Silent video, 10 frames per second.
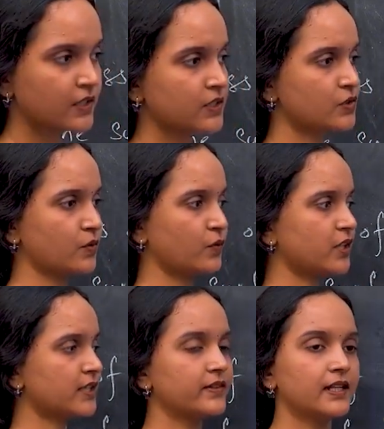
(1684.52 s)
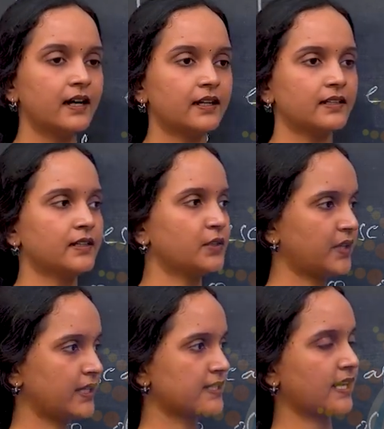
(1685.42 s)
So what did we learn in
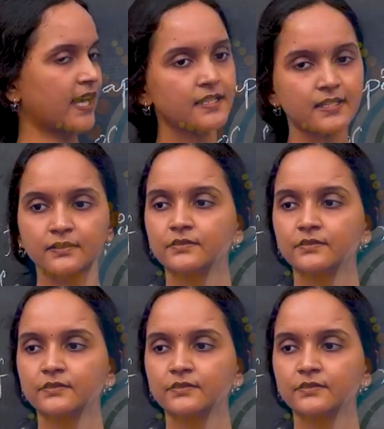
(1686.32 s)
today's class?